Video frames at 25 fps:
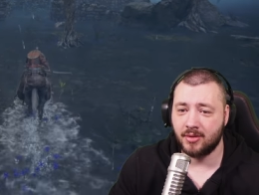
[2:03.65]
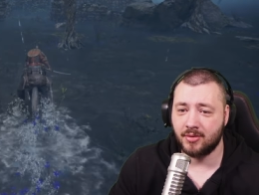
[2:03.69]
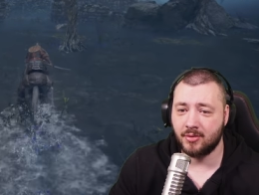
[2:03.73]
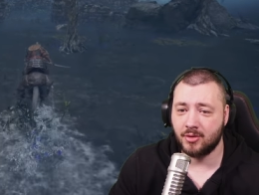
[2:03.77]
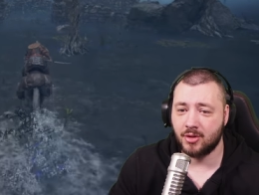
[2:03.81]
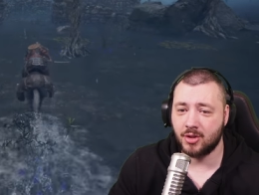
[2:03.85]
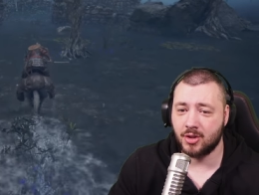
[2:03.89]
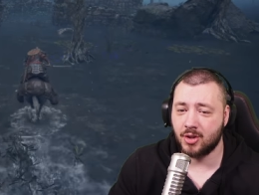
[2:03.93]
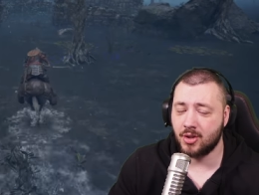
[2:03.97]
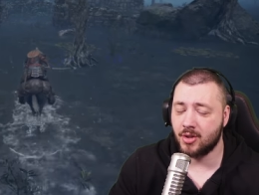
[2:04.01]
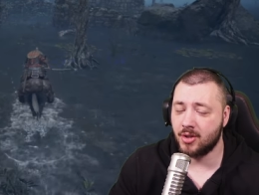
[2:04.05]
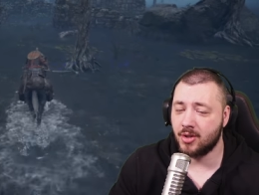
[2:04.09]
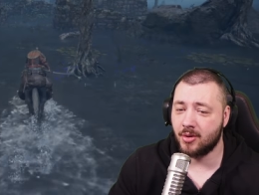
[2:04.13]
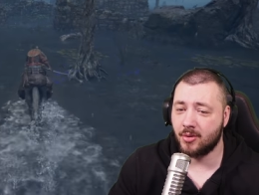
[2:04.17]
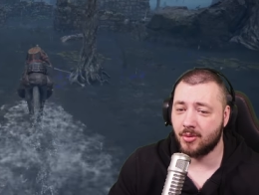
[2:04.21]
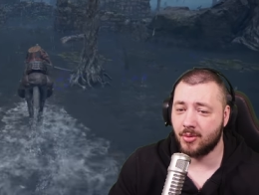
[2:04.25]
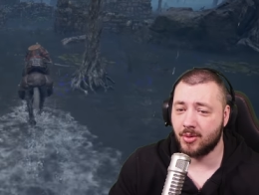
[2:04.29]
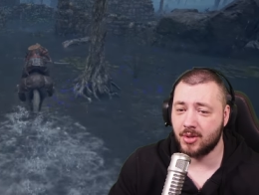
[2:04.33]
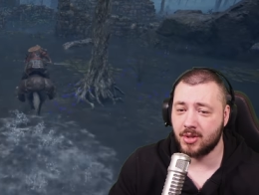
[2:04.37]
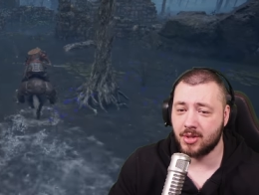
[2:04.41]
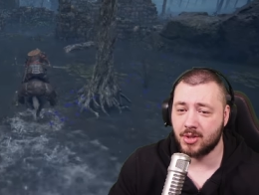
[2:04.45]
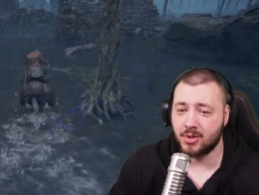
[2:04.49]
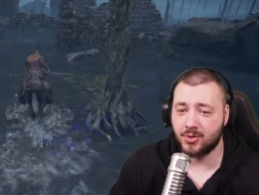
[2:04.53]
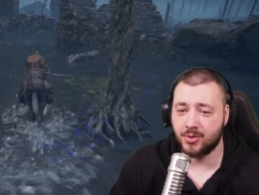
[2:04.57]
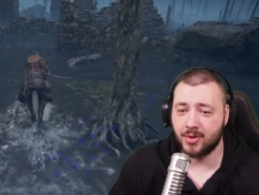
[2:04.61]
You should know
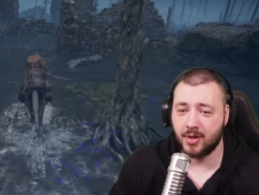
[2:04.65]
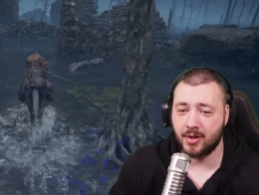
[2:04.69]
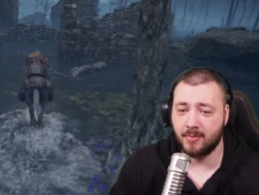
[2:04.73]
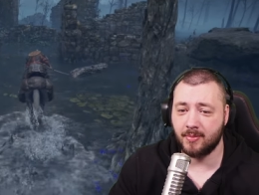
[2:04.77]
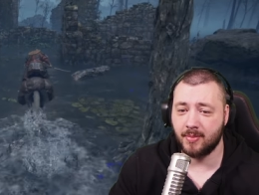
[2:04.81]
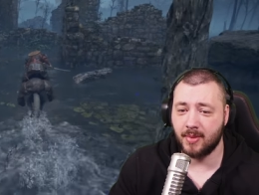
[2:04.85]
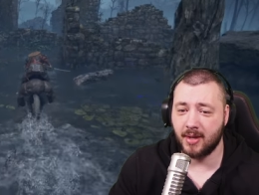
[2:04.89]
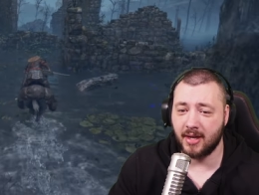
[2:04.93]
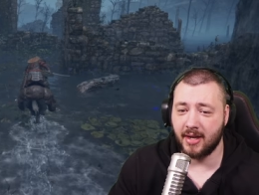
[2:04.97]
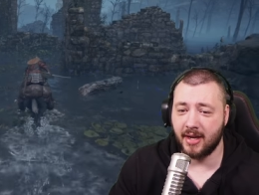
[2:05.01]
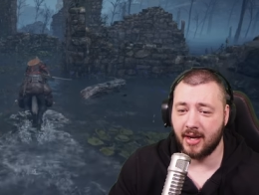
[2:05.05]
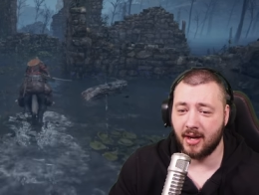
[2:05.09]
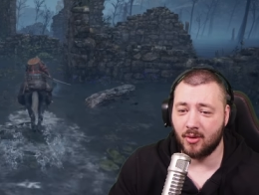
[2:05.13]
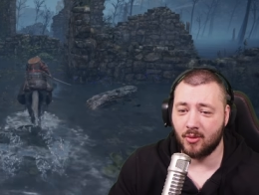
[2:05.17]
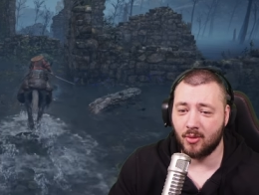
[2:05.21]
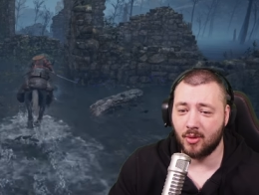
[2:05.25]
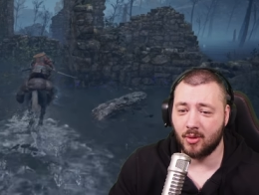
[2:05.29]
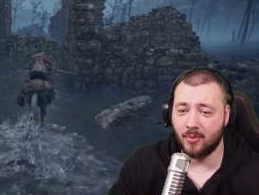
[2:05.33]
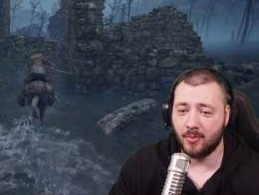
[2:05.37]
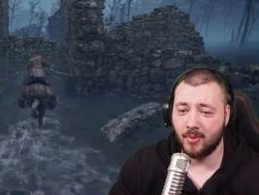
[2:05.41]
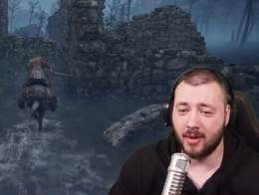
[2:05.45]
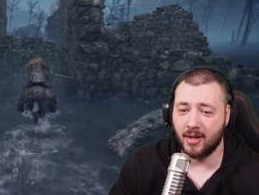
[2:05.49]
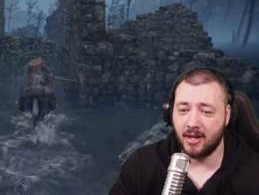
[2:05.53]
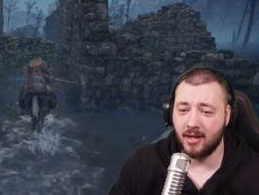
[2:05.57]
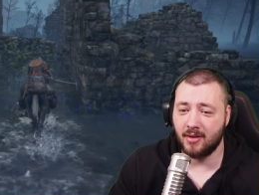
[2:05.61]
this trick by now
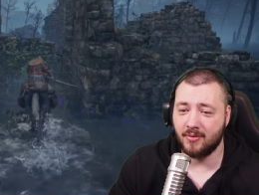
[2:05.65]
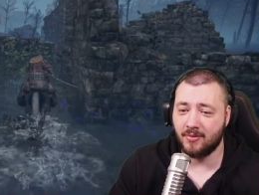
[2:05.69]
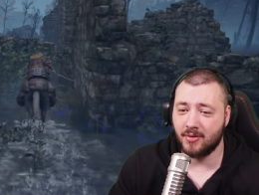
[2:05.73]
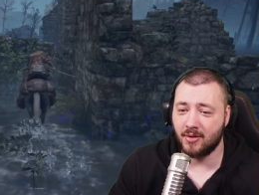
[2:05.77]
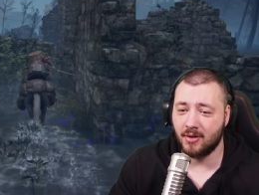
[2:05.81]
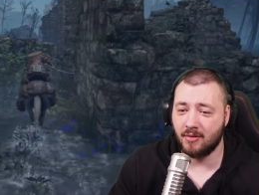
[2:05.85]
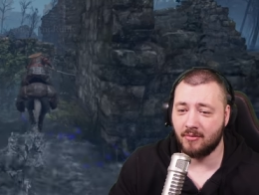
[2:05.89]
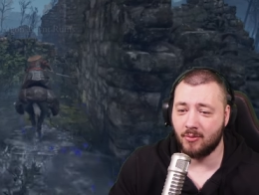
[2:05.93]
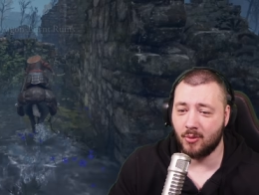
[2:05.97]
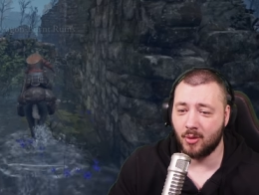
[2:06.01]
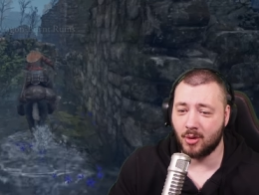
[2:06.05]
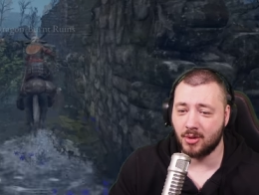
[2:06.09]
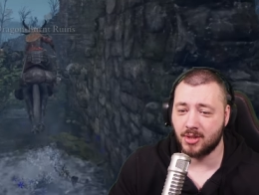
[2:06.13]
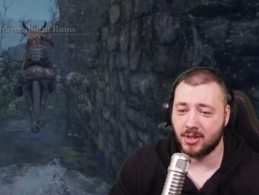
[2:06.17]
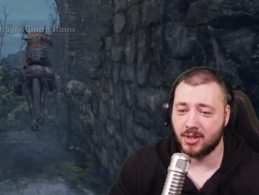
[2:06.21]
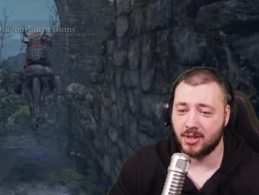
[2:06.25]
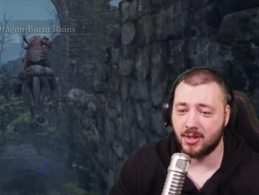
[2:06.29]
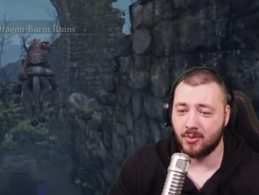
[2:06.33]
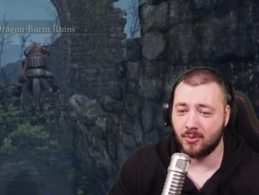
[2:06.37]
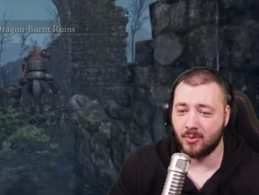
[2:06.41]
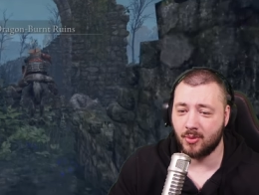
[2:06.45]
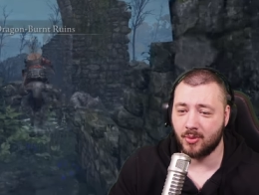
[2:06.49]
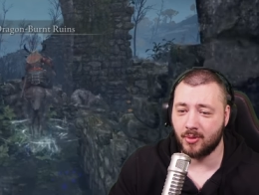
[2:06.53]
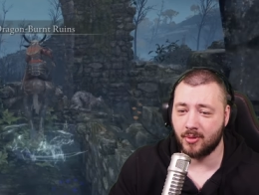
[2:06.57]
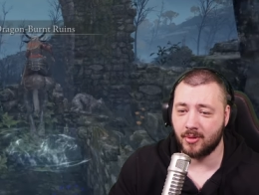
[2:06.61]
already if you have watched the
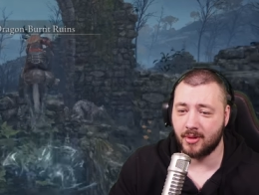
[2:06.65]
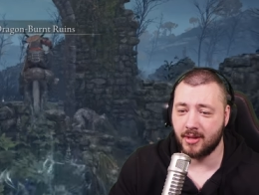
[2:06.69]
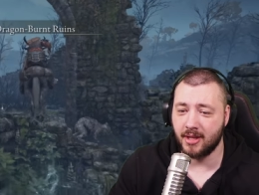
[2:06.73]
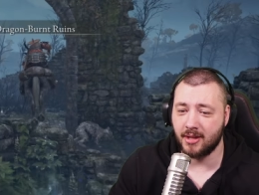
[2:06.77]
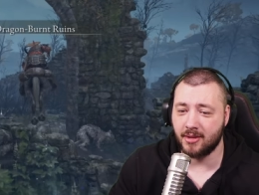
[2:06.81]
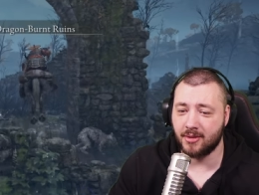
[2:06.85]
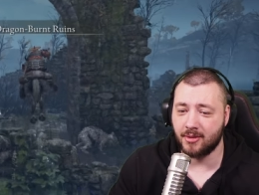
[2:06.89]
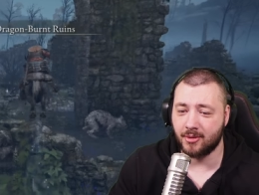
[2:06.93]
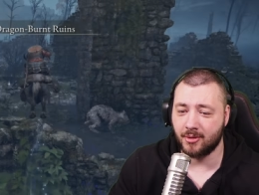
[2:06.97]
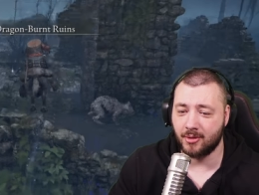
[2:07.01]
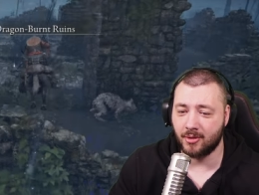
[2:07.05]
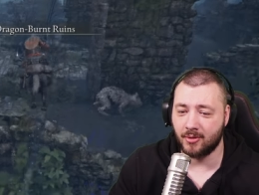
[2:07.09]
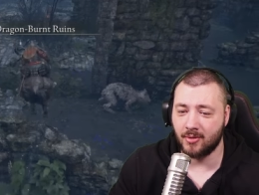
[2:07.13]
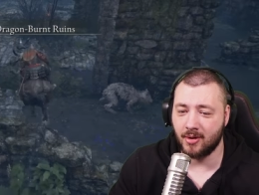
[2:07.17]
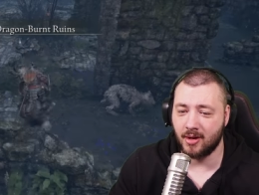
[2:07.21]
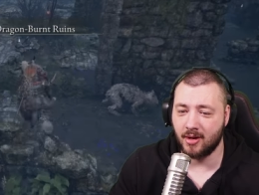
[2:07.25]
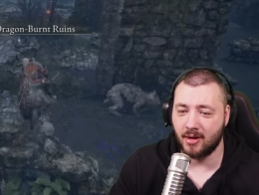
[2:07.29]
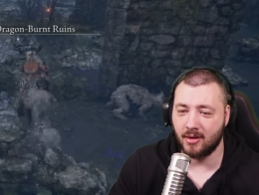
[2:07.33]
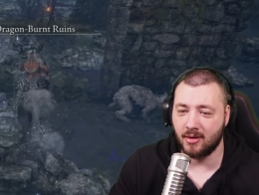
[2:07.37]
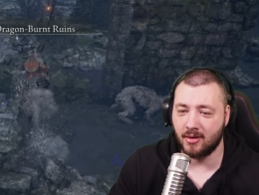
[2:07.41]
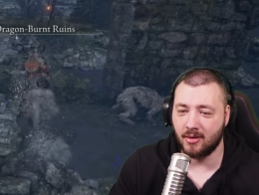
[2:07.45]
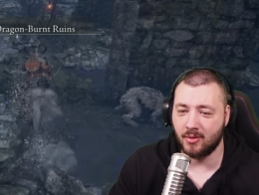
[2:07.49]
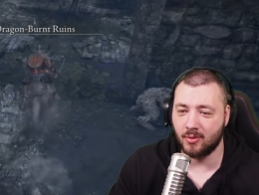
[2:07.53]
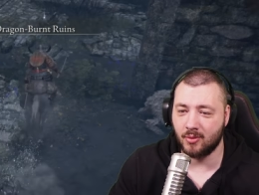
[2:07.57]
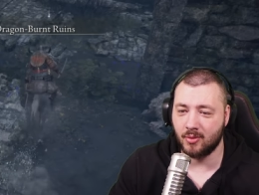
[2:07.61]
one or the other
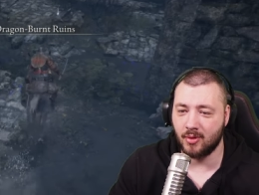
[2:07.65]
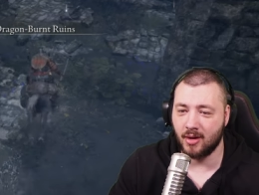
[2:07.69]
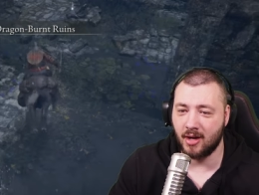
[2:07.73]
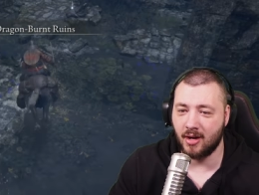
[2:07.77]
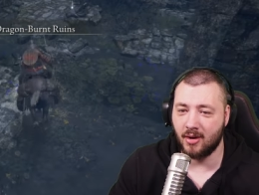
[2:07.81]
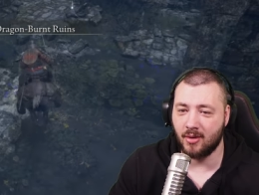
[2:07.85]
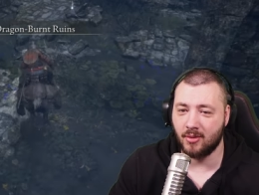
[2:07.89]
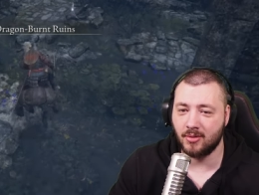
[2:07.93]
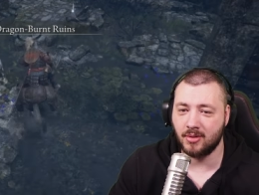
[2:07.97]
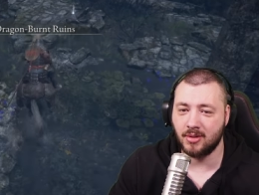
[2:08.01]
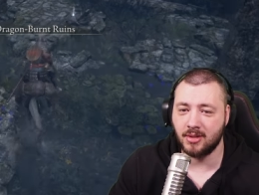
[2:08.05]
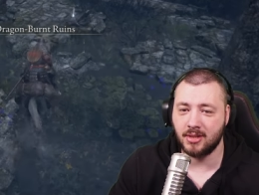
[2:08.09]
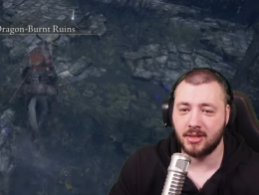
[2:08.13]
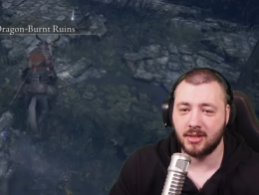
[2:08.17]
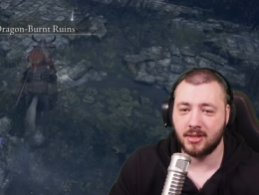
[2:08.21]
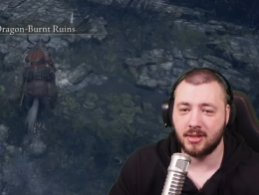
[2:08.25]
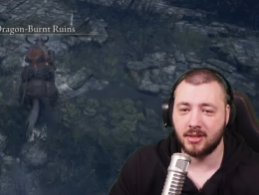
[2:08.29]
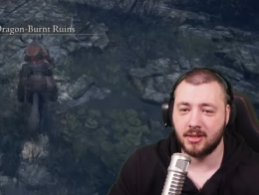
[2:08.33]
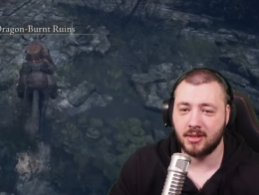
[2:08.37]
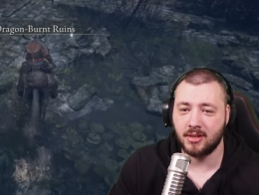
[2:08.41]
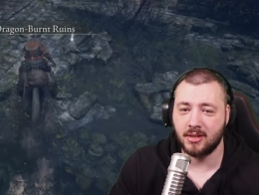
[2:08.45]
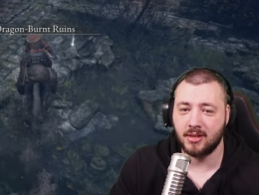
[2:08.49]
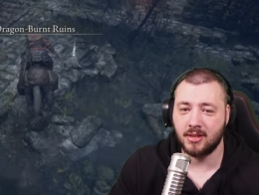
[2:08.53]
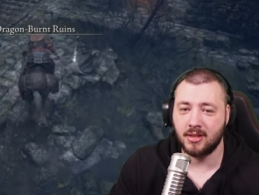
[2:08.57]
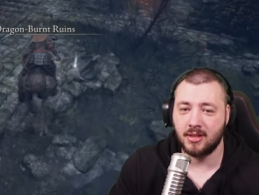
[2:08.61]
round.
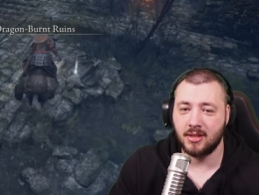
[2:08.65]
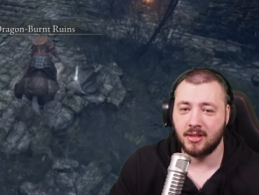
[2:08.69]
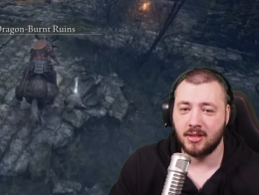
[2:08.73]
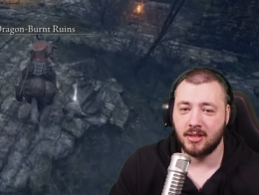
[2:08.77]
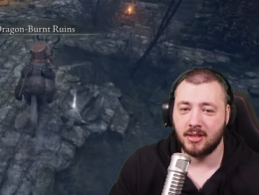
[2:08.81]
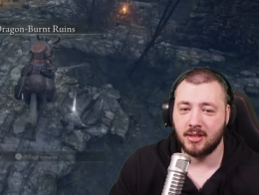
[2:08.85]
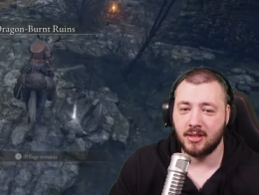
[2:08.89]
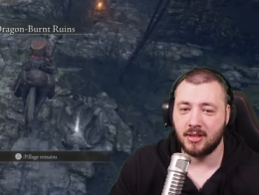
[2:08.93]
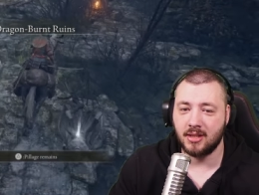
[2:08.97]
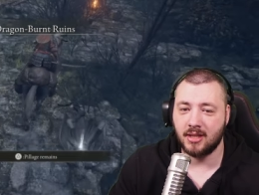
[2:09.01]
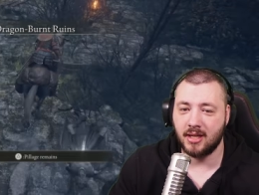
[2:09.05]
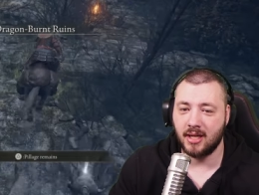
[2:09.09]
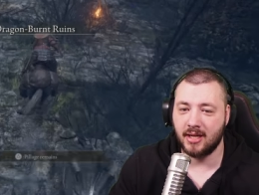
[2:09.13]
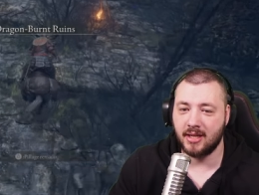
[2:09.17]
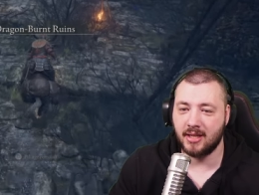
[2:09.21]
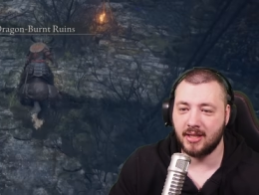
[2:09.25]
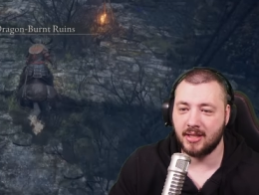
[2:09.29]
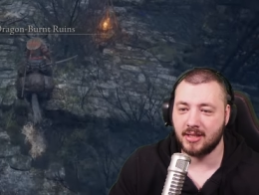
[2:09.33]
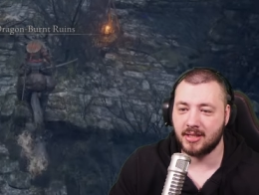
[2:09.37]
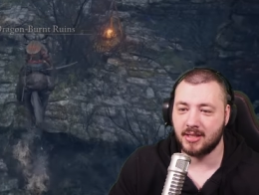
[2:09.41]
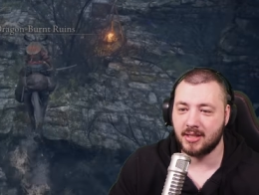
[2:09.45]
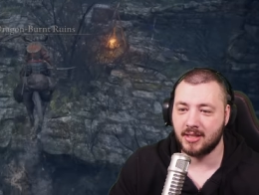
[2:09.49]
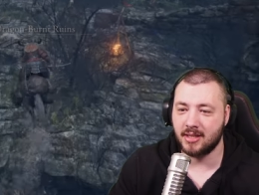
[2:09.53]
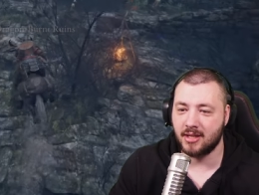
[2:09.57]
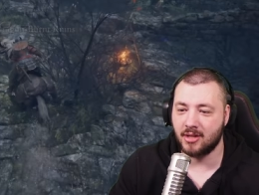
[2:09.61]
That
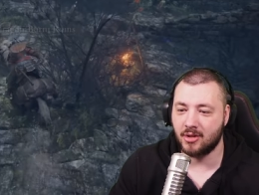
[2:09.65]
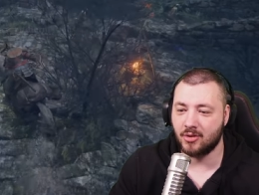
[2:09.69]
is the